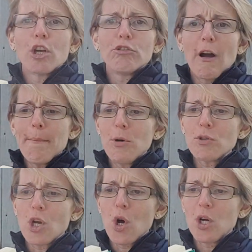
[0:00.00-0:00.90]

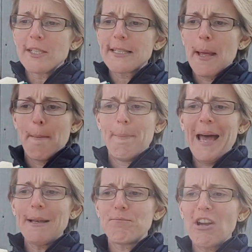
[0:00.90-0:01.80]
crumpled horns,
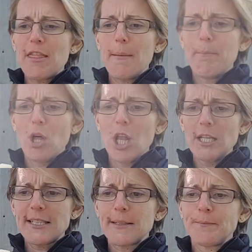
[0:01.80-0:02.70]
bad breath in
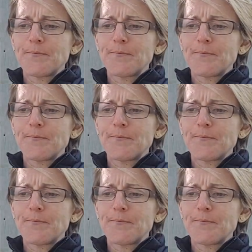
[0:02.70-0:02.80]
bulls,